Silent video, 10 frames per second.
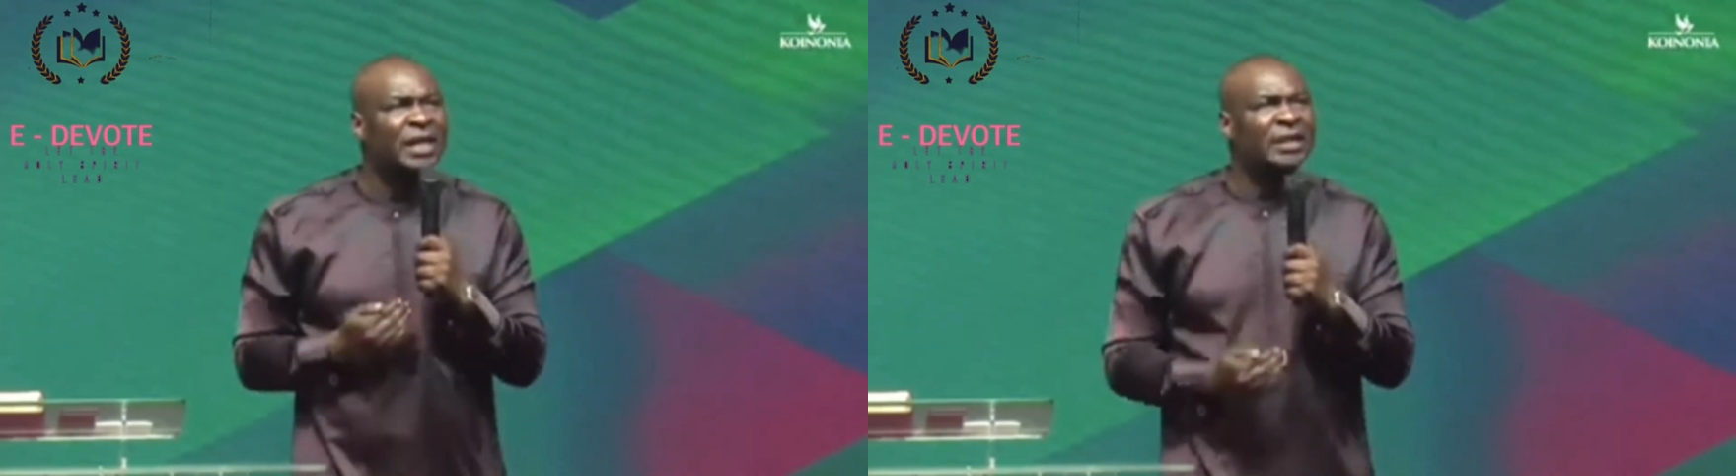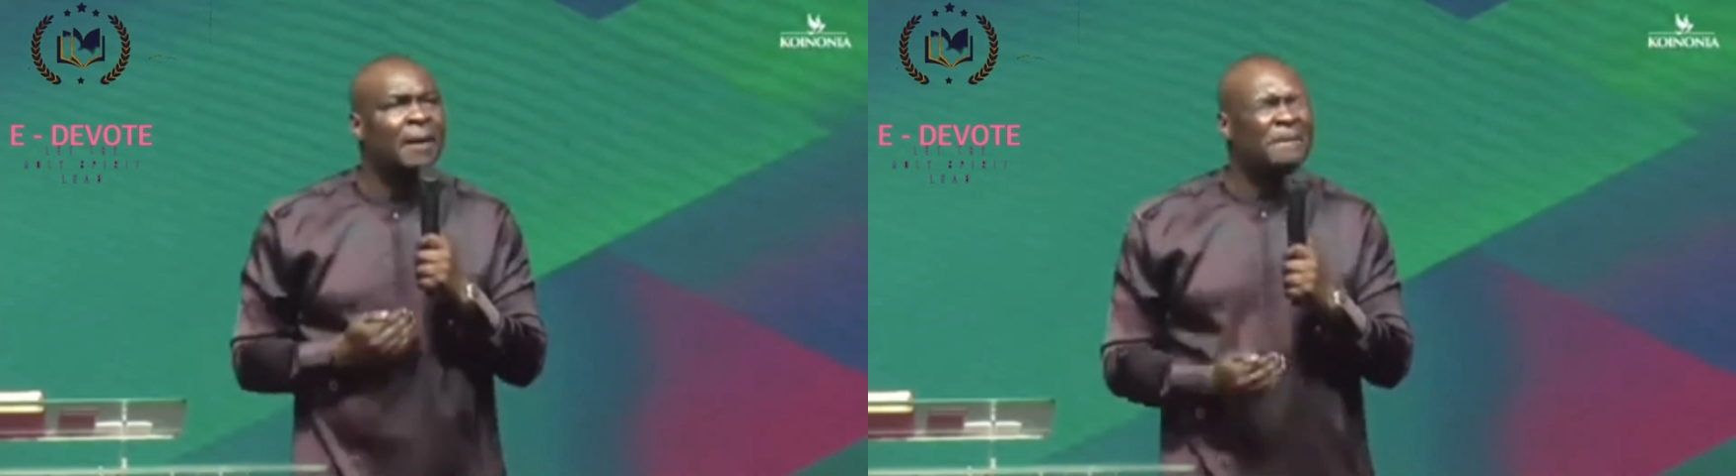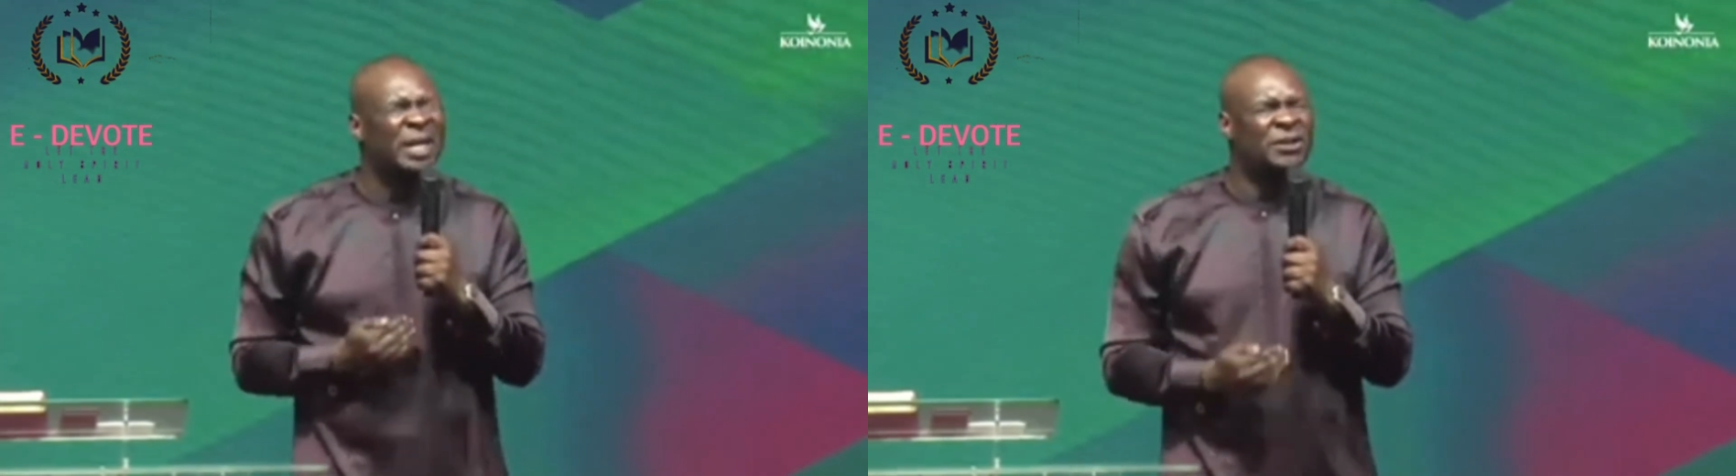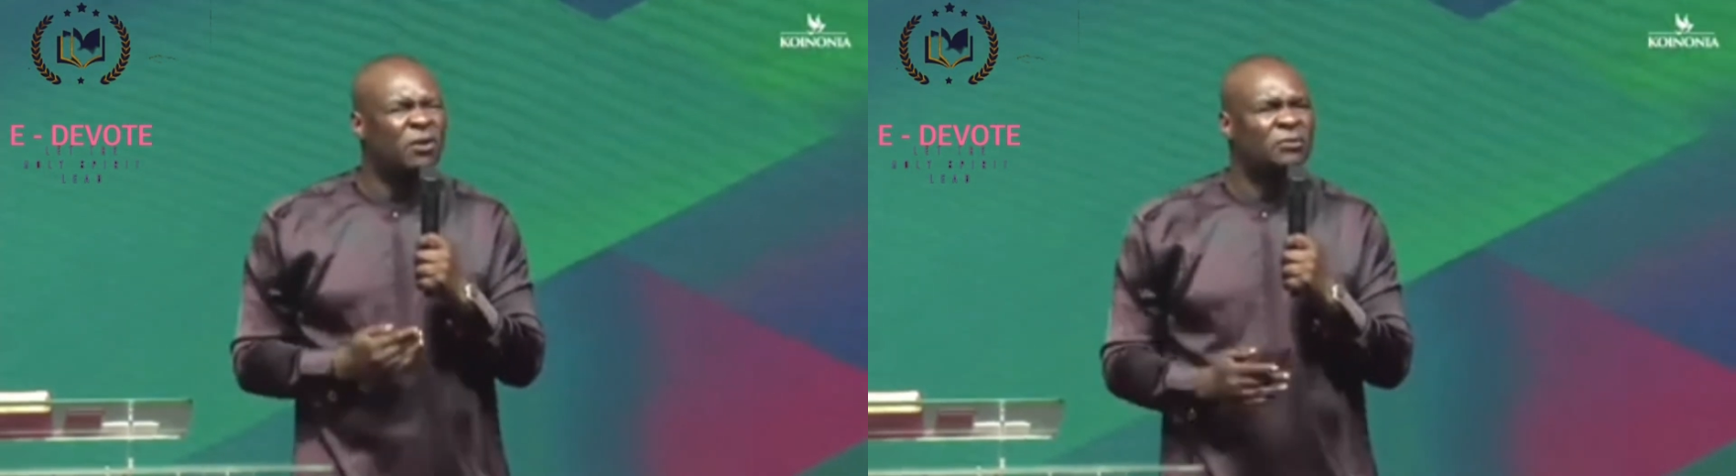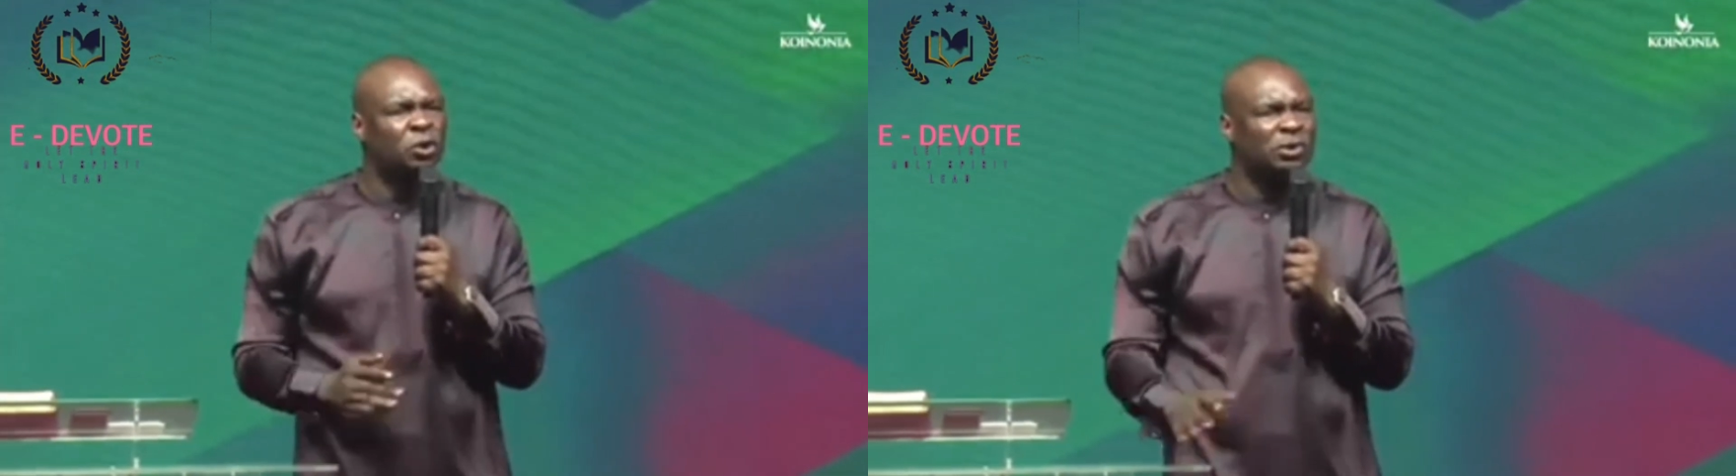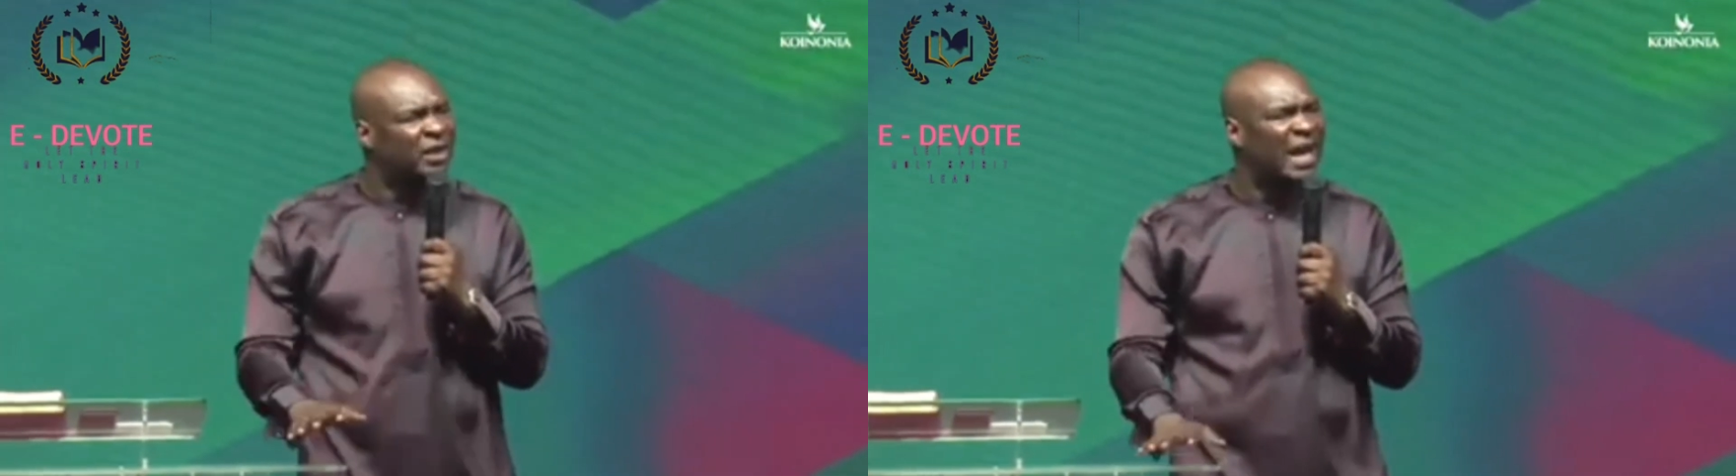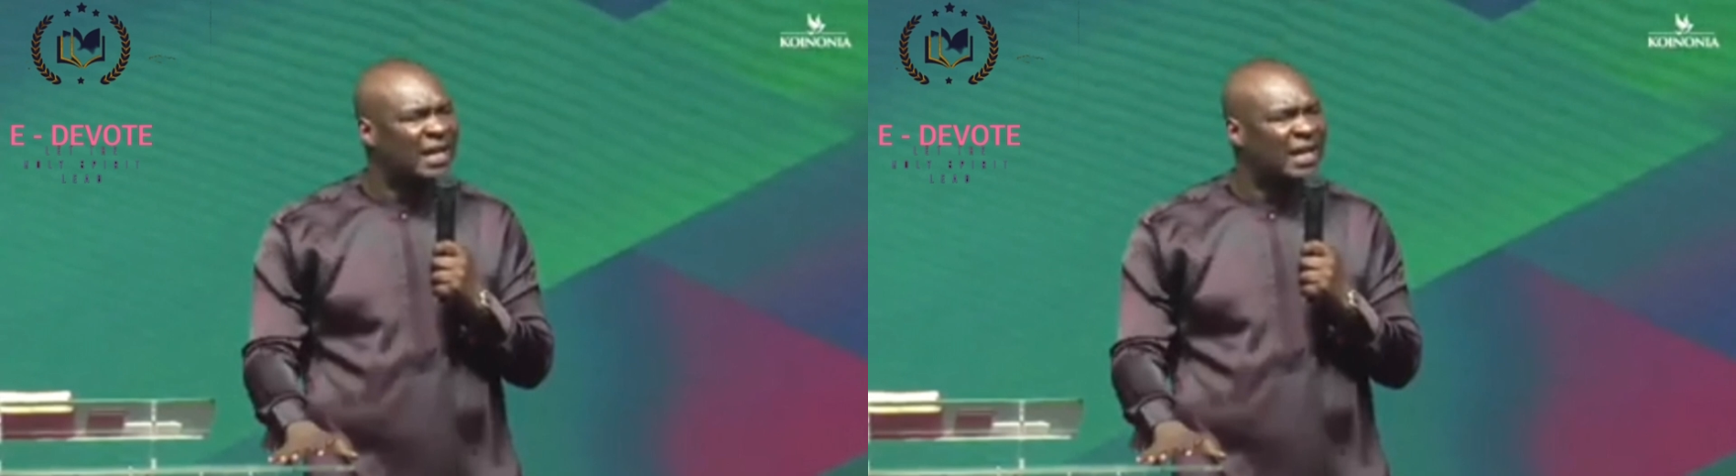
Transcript: in the midst of nothing